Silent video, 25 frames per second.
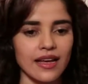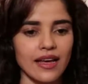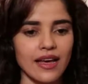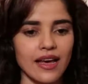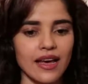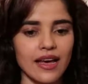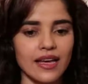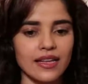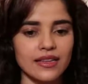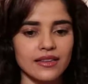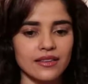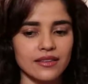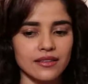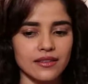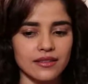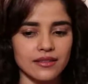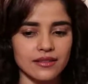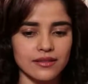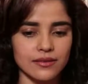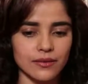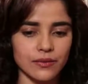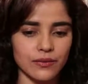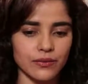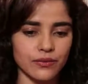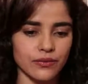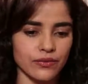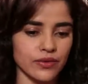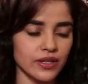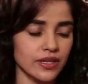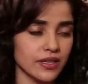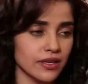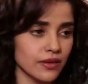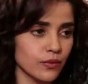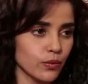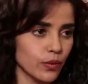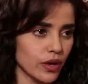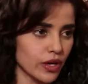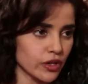and we
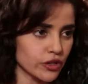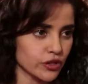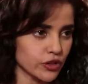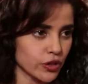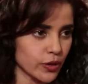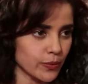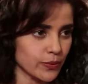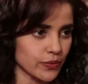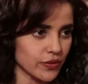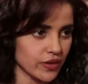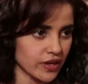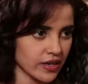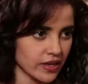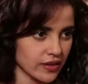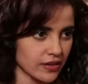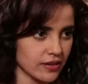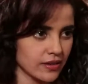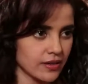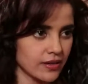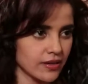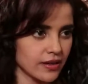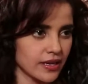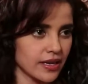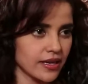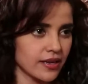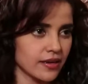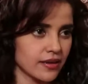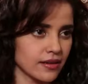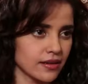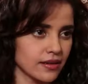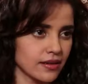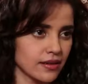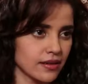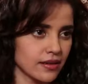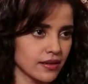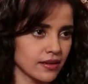did workshop together like uh,